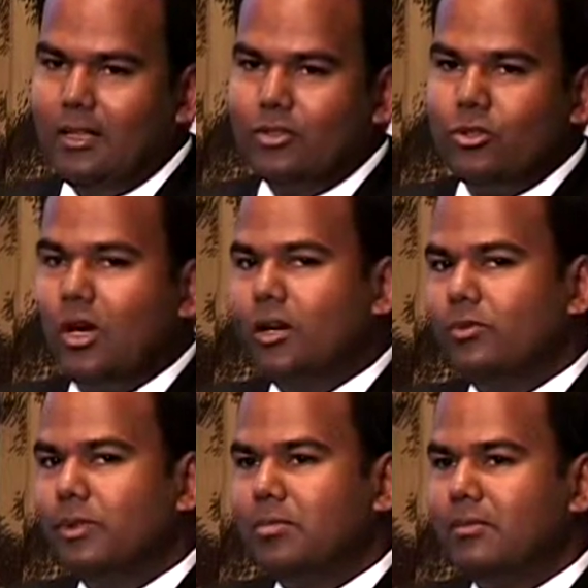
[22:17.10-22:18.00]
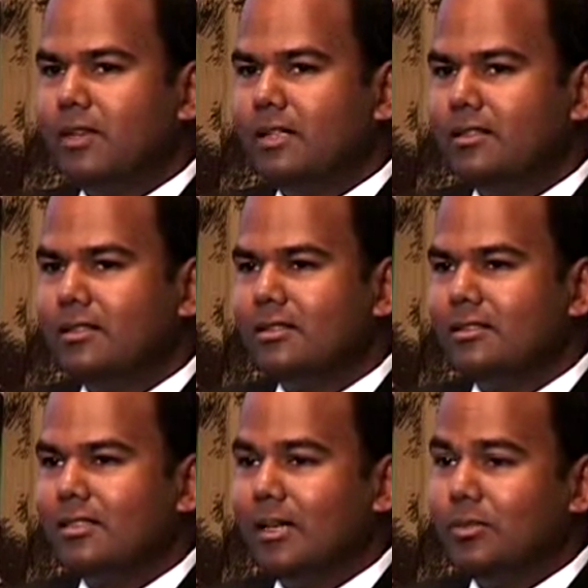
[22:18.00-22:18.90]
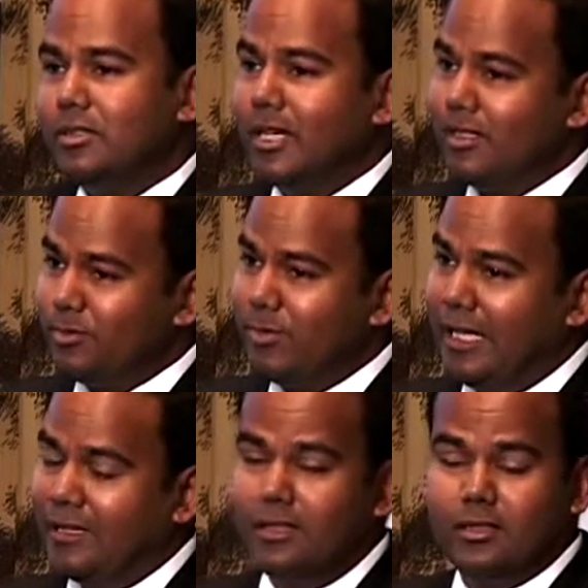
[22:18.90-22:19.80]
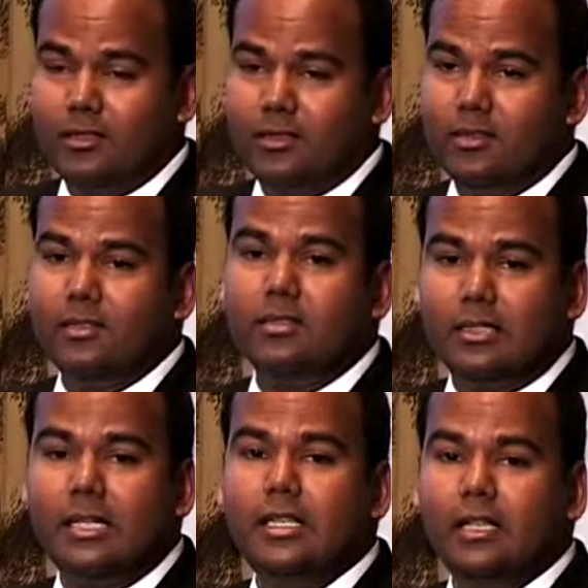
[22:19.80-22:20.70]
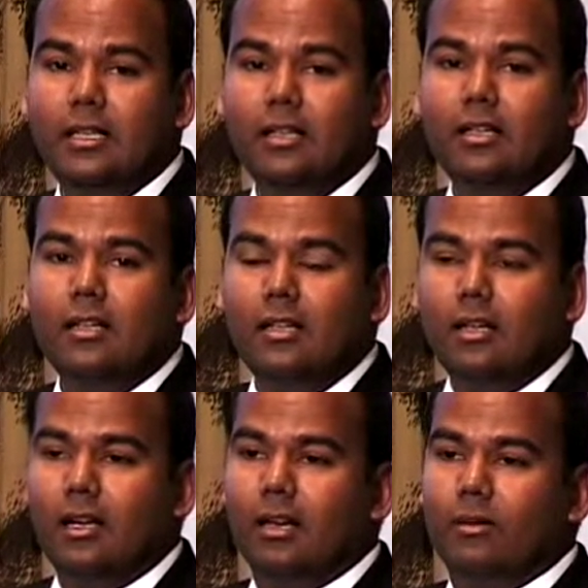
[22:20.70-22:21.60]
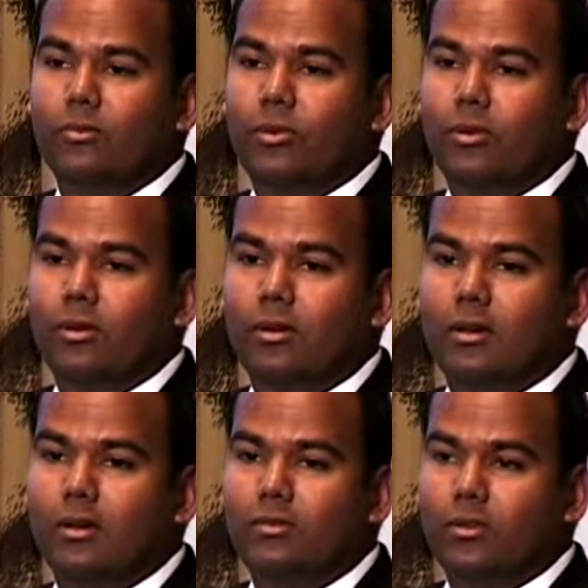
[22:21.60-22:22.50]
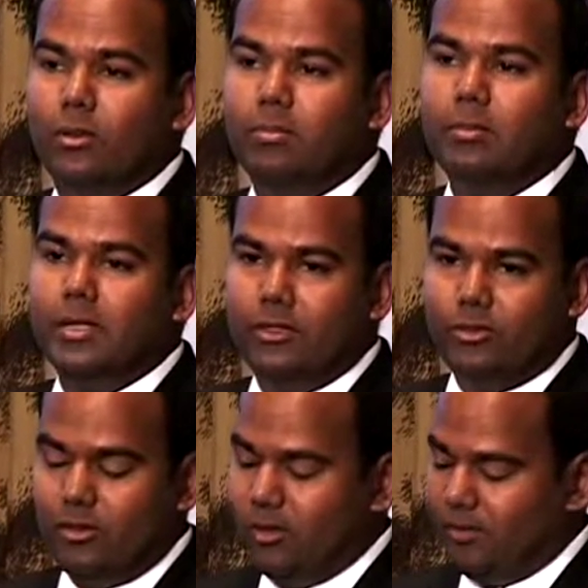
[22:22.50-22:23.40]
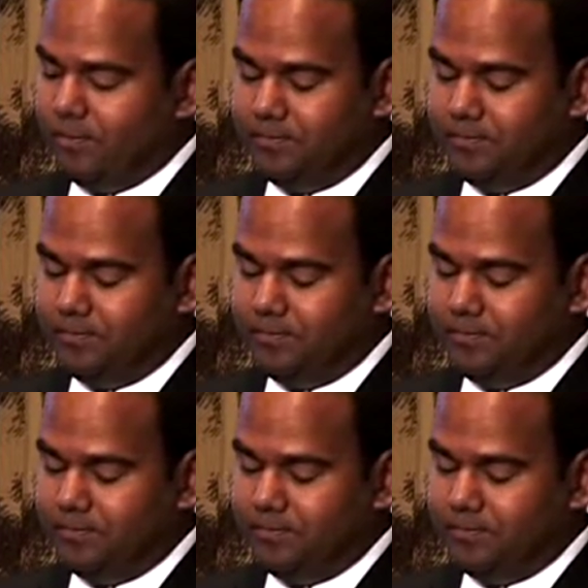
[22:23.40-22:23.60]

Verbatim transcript: So how do we prevent hepatitis B? I think this, this is key uh, for, for the public to know.